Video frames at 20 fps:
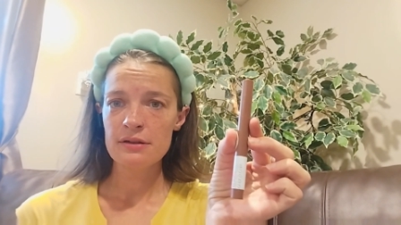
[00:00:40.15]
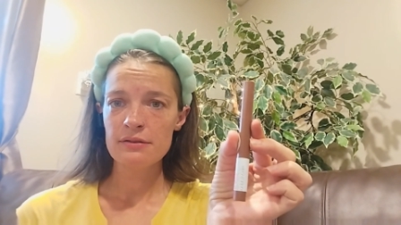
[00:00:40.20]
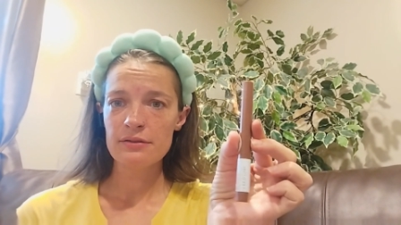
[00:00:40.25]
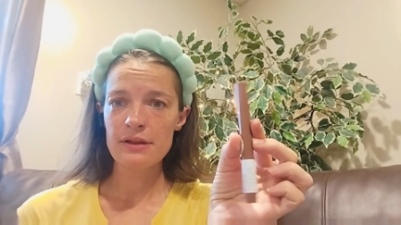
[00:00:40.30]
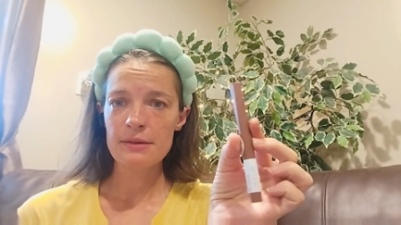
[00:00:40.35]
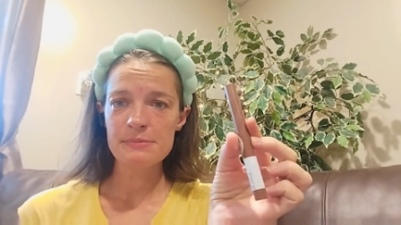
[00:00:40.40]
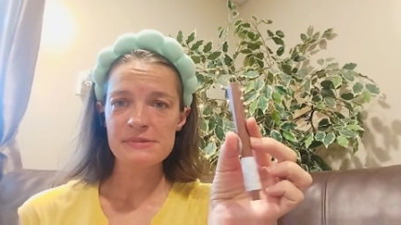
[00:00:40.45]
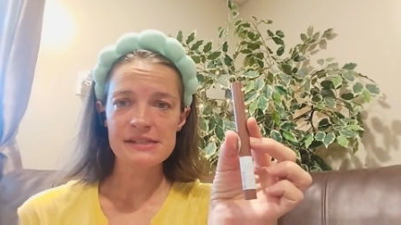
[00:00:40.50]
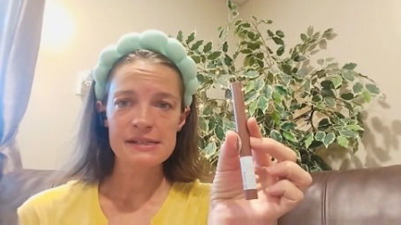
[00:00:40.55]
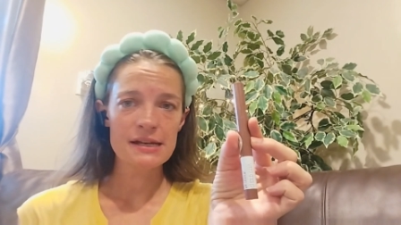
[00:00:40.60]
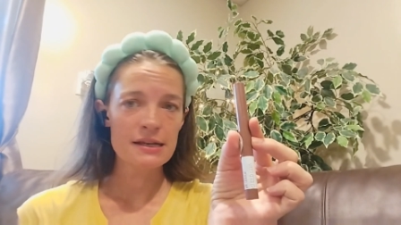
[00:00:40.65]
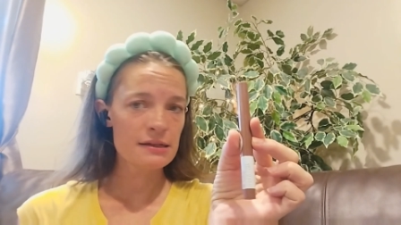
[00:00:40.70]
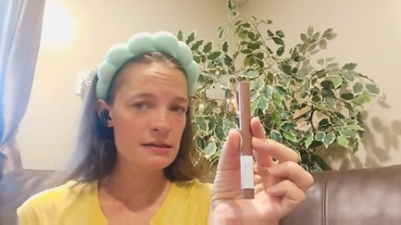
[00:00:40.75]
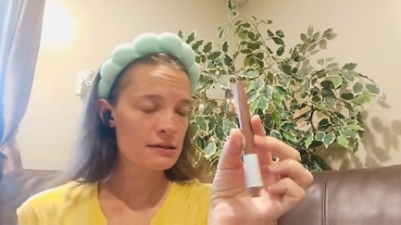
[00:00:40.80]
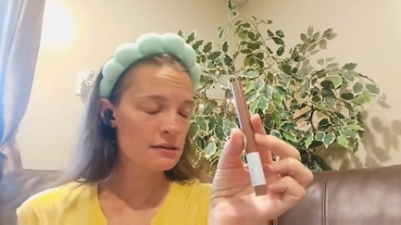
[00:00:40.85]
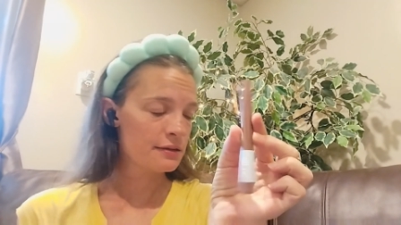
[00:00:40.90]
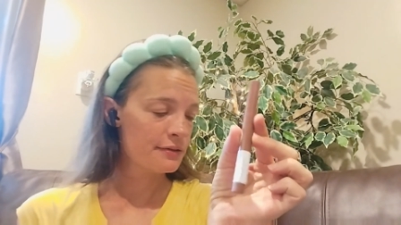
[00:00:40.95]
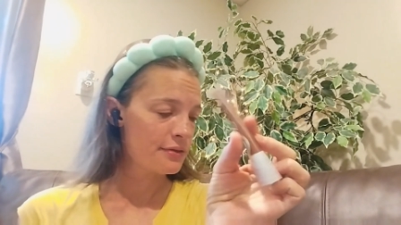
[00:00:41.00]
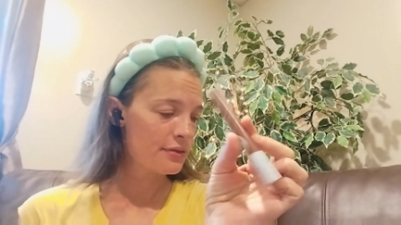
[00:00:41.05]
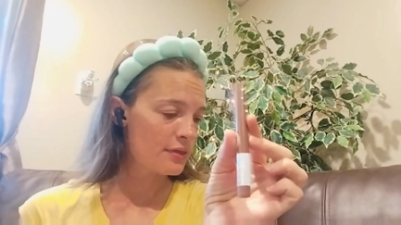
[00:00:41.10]
Lipstick
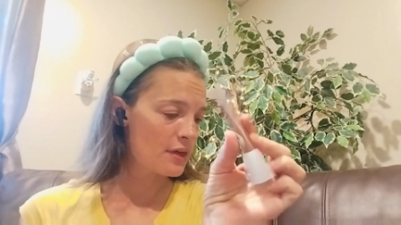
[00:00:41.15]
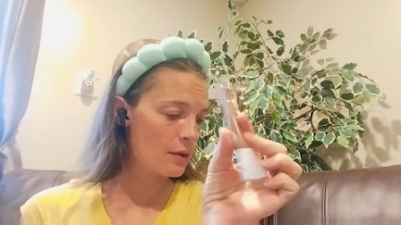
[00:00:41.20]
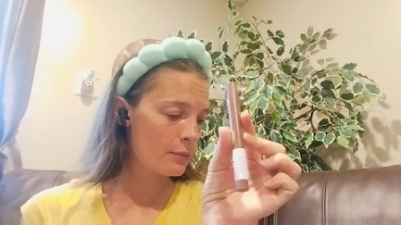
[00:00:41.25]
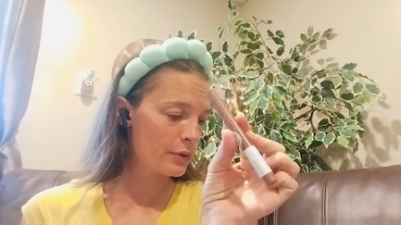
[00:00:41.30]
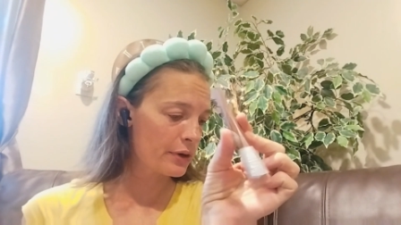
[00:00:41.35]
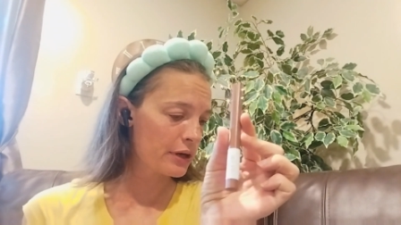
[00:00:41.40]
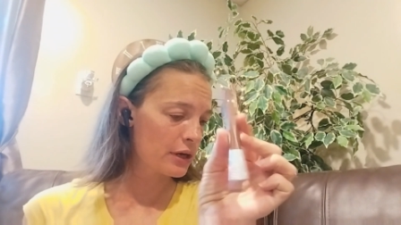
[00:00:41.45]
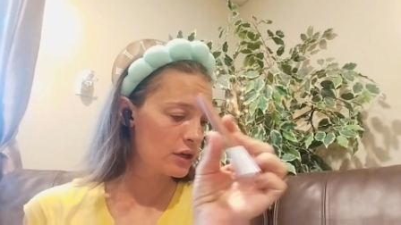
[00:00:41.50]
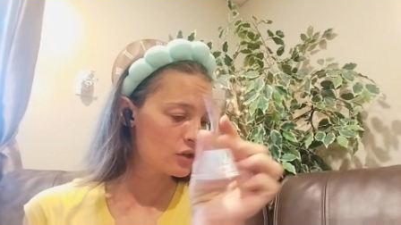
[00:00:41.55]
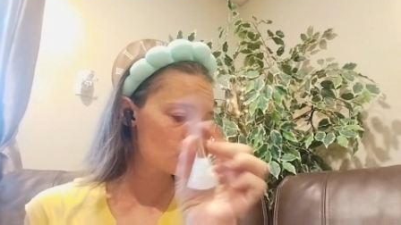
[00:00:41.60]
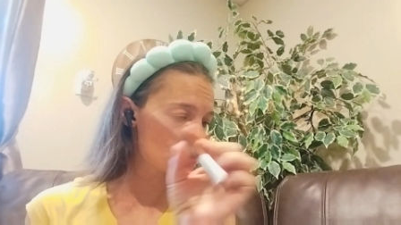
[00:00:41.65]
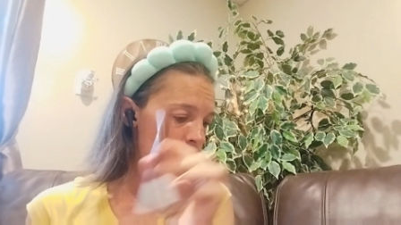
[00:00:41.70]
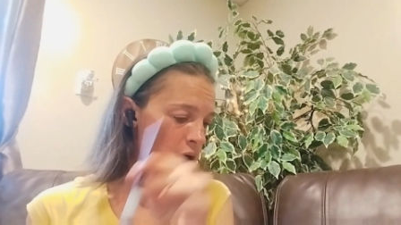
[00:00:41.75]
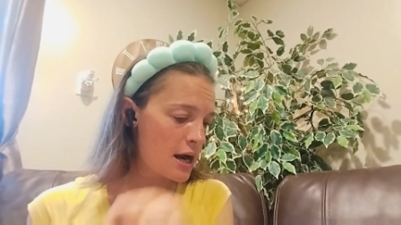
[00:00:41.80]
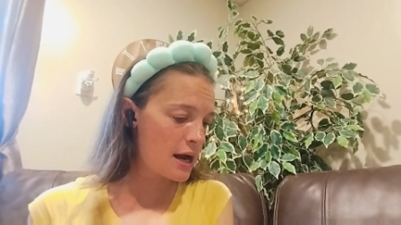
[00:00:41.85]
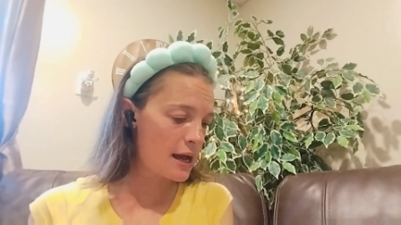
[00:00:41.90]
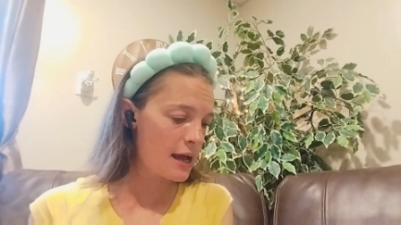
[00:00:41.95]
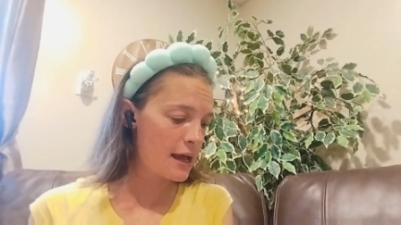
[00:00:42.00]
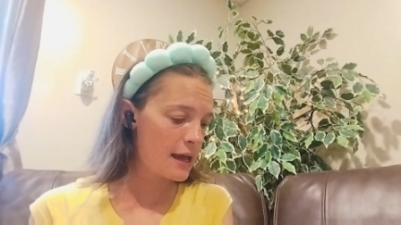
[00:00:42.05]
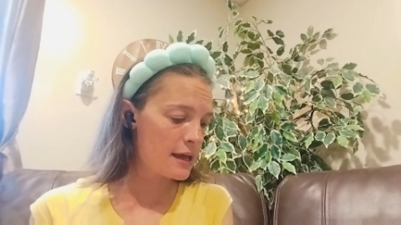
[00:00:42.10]
that we're going to
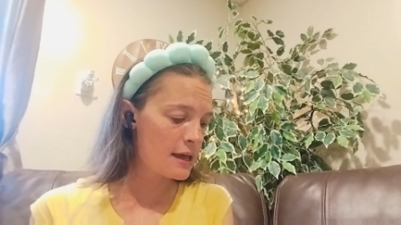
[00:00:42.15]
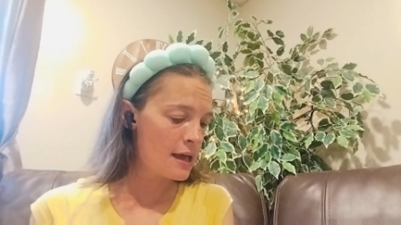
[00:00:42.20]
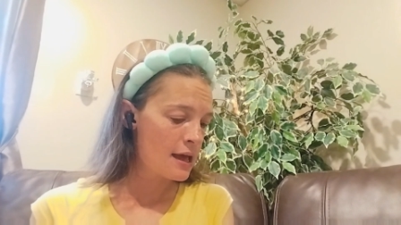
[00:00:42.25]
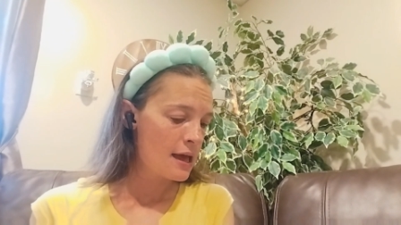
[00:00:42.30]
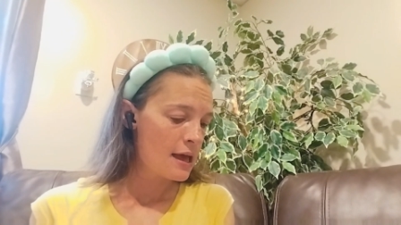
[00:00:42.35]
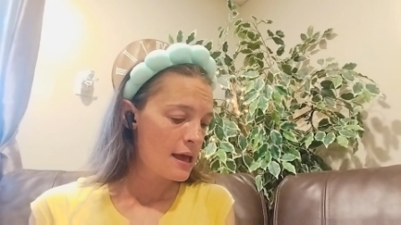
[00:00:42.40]
try.